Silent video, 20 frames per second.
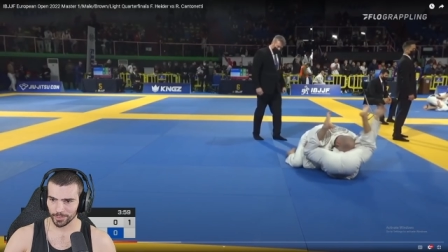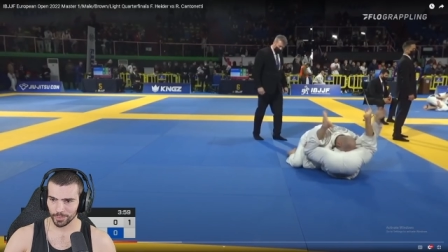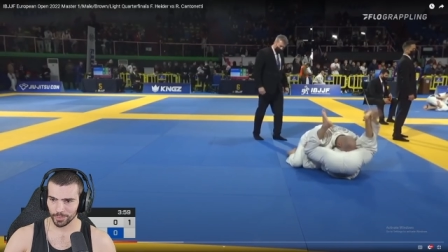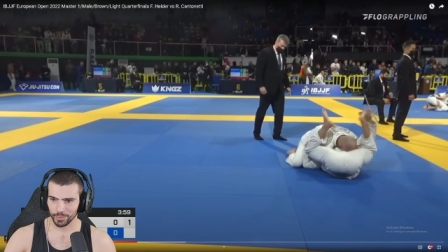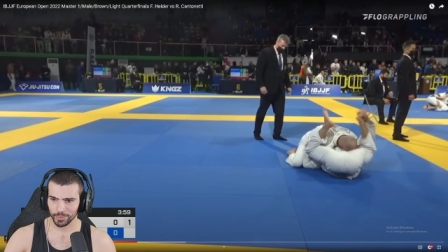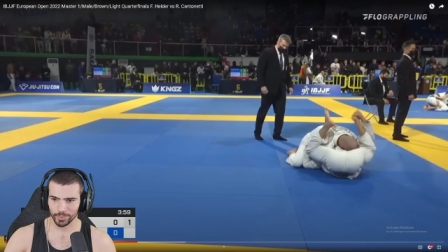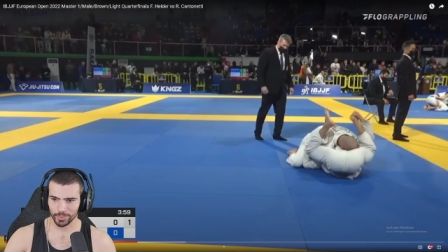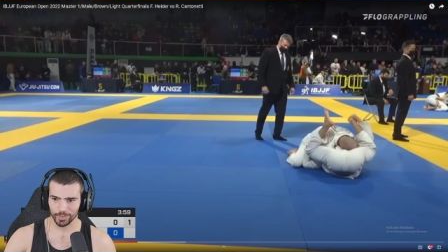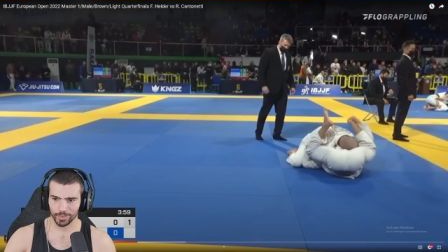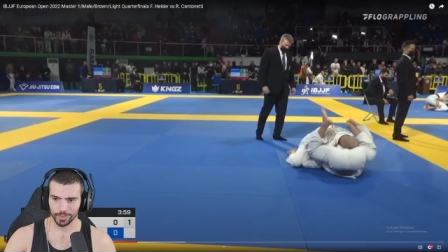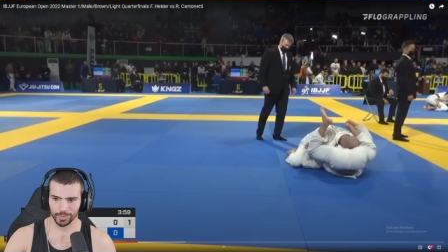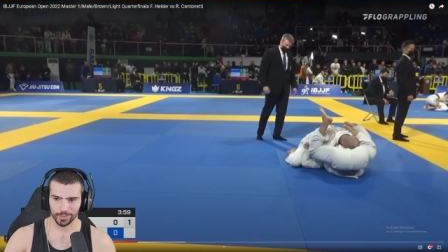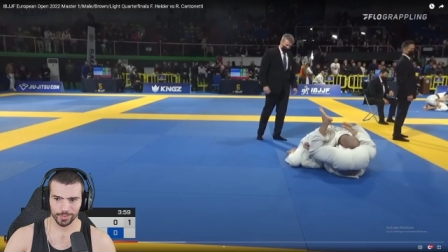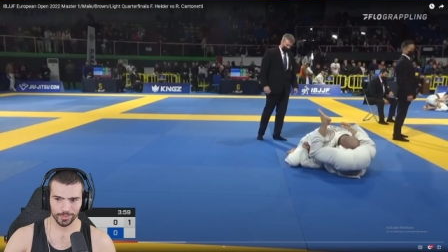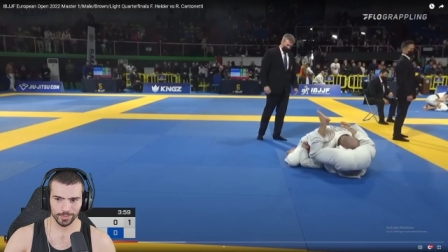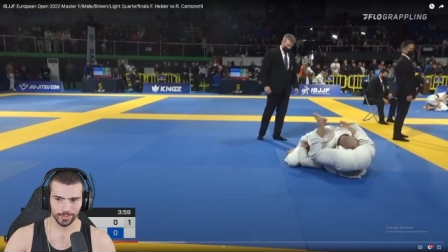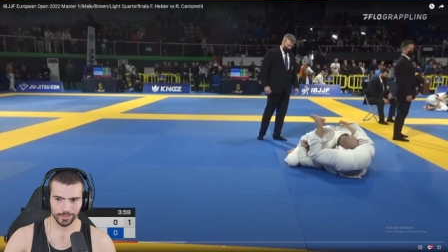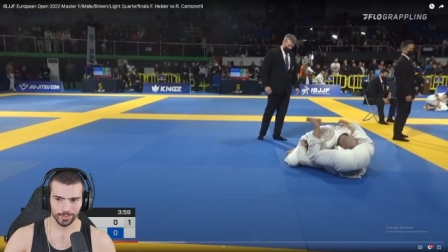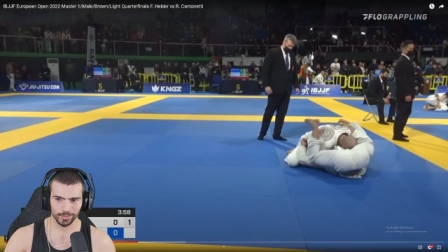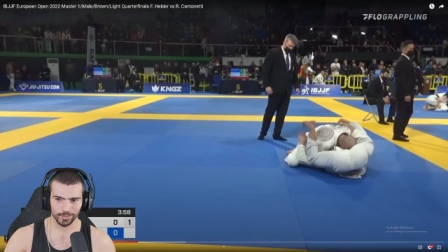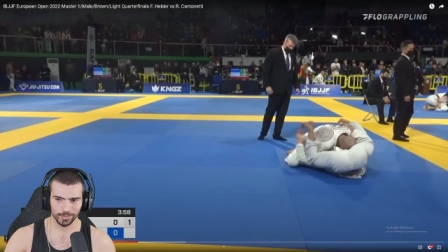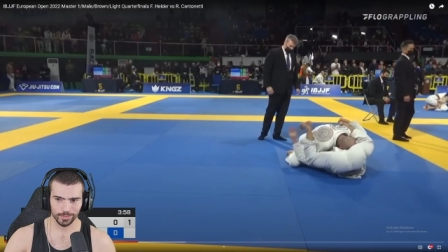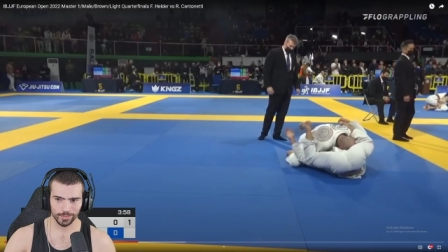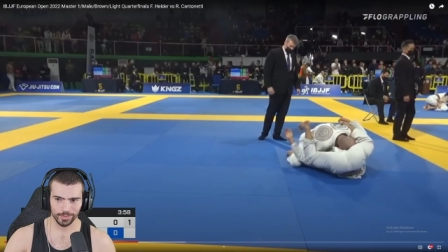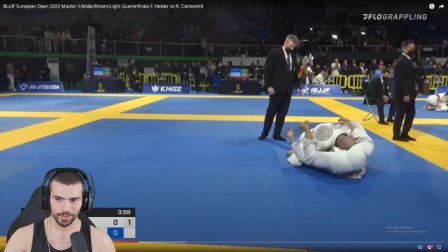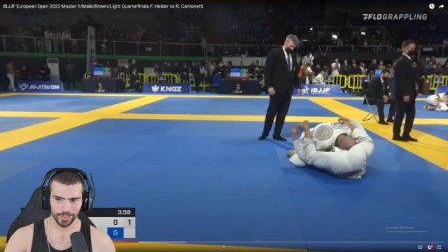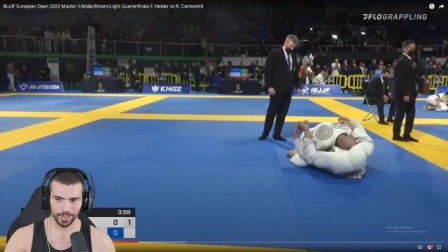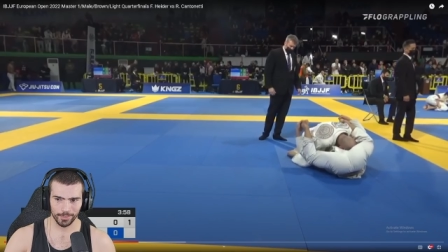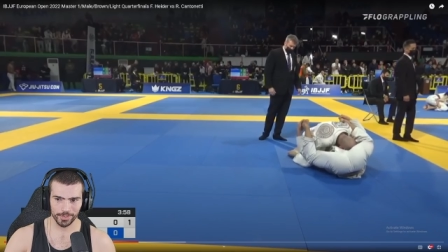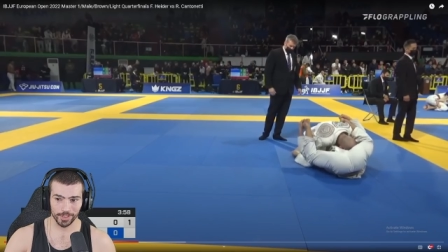Ooh.
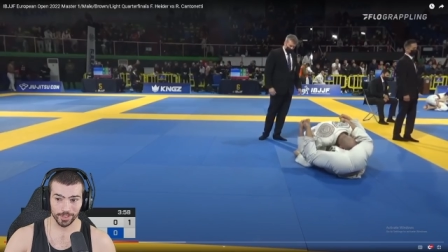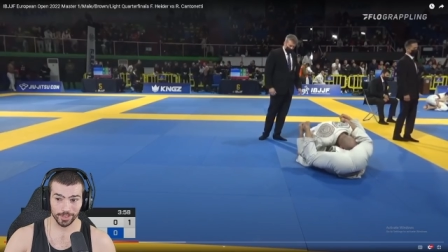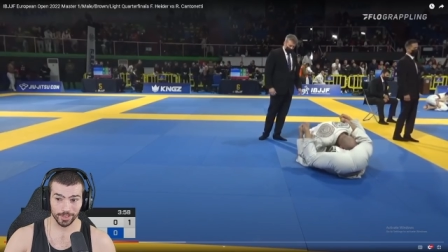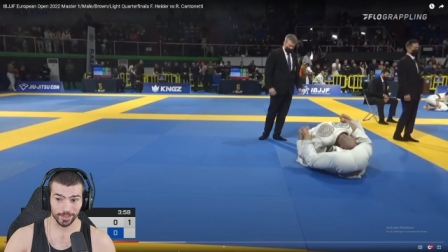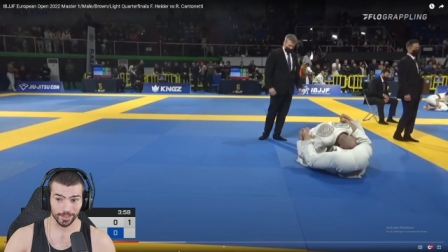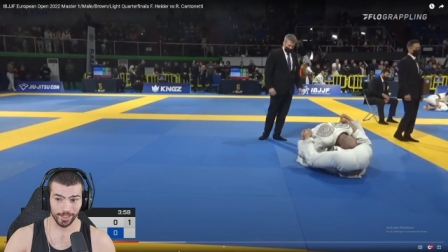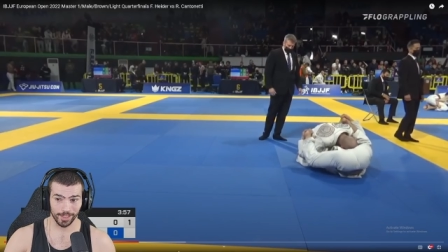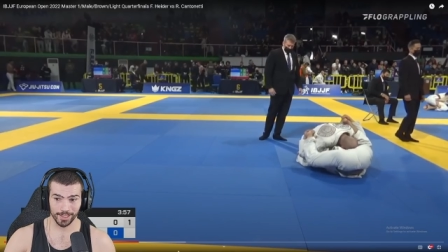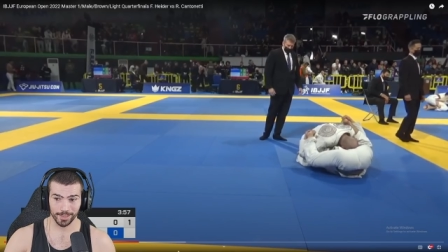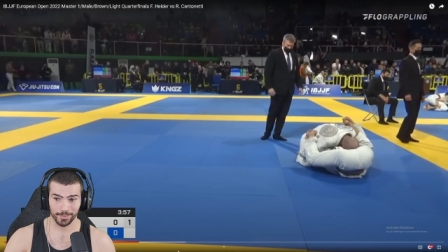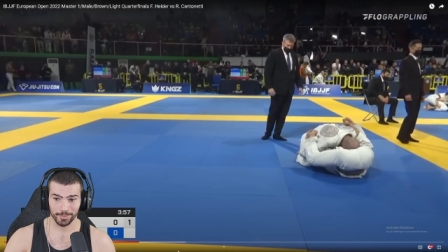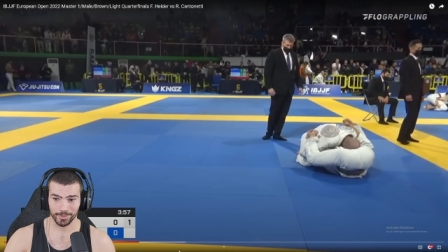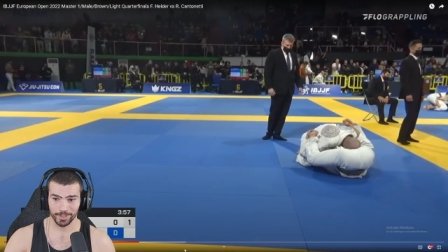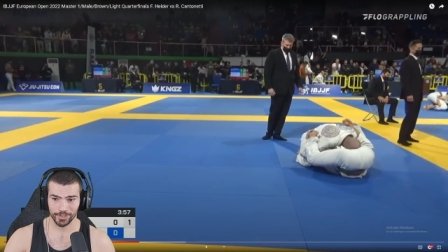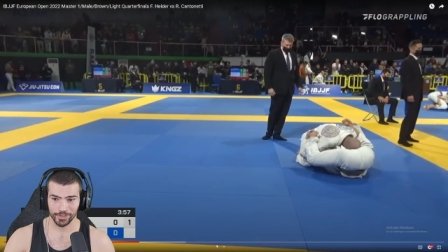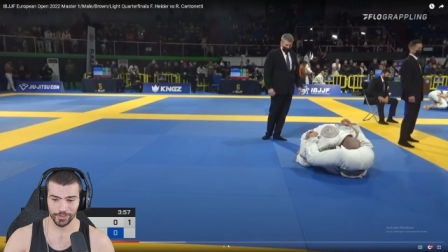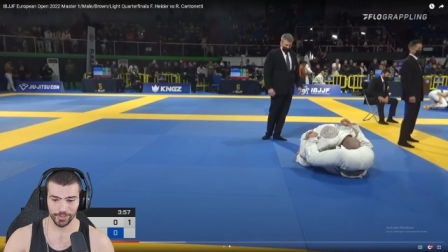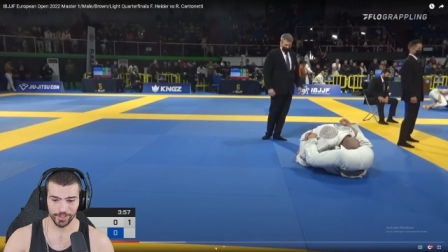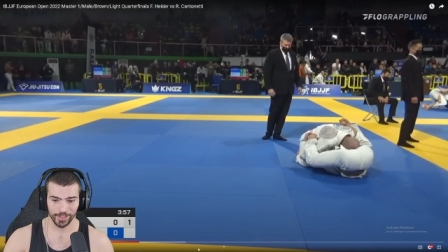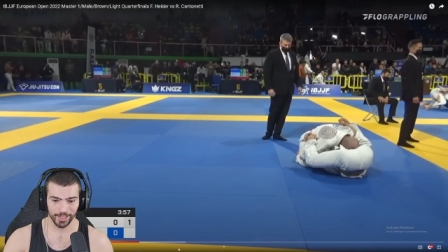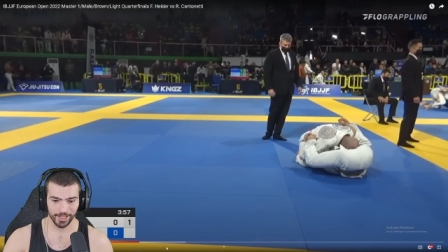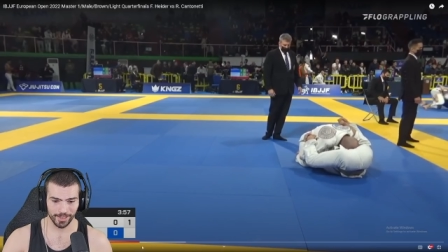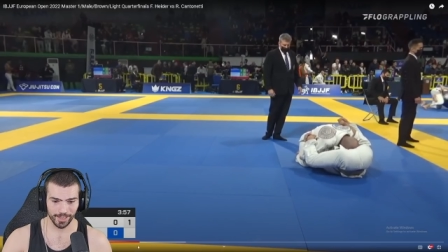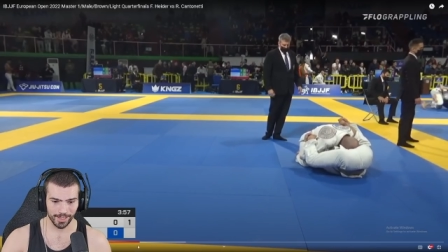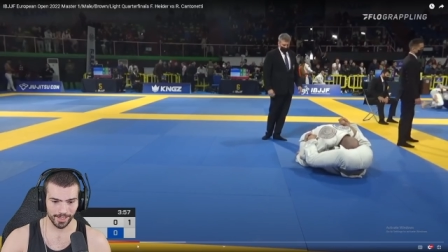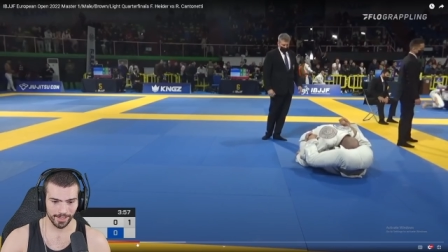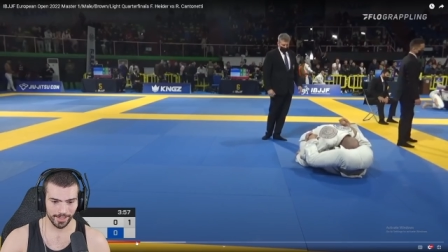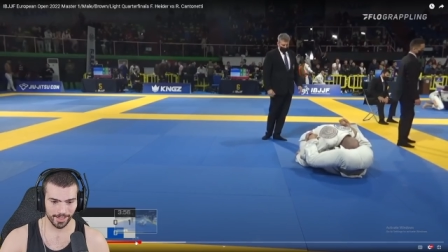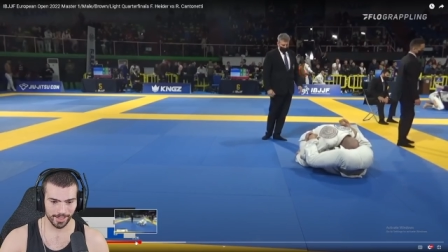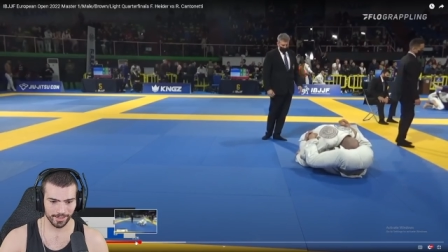Well, that was a lot of pressure to get
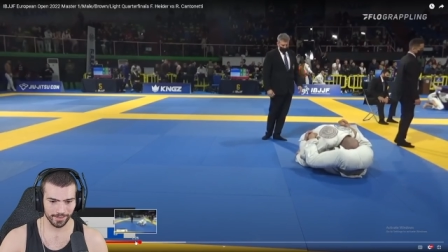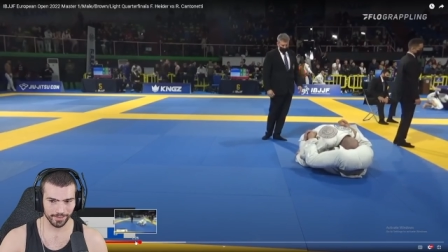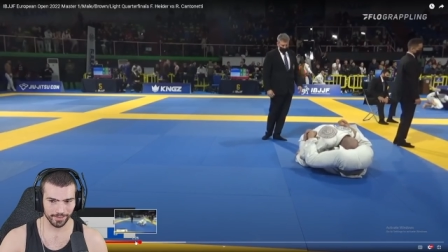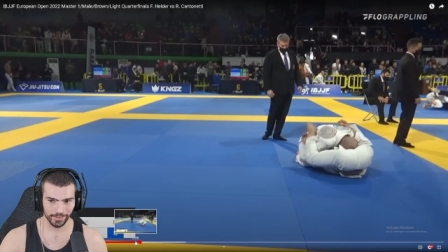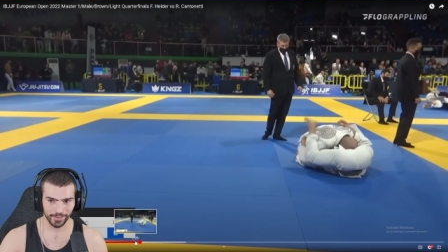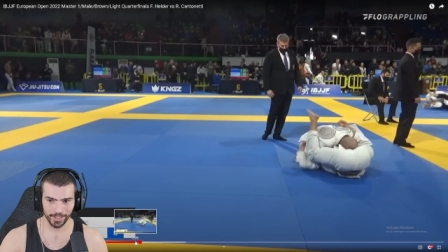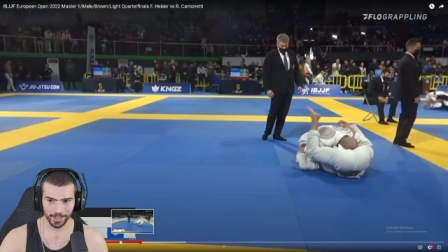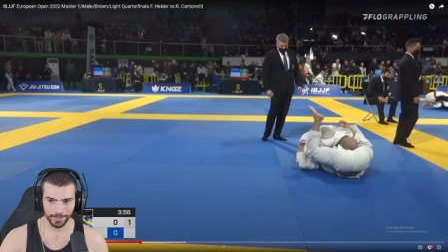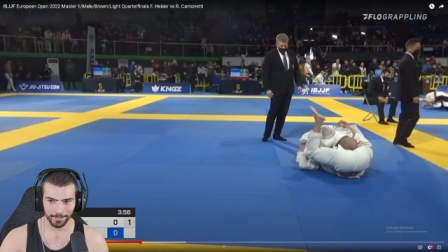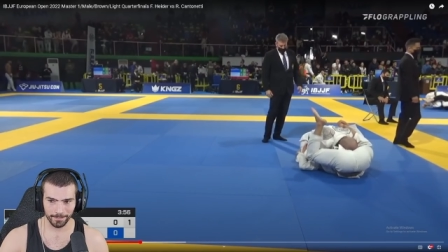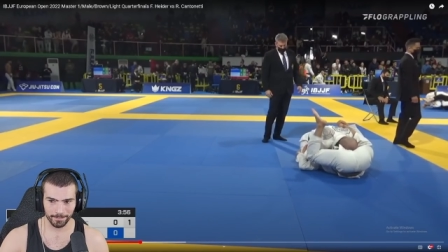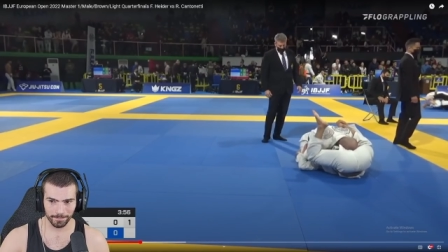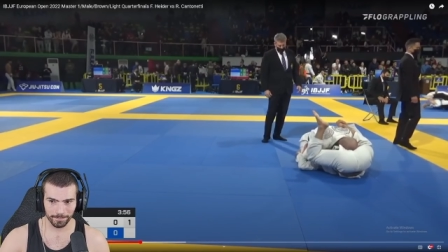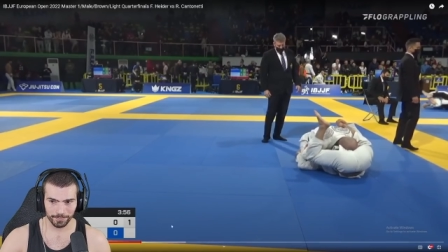that down. Okay.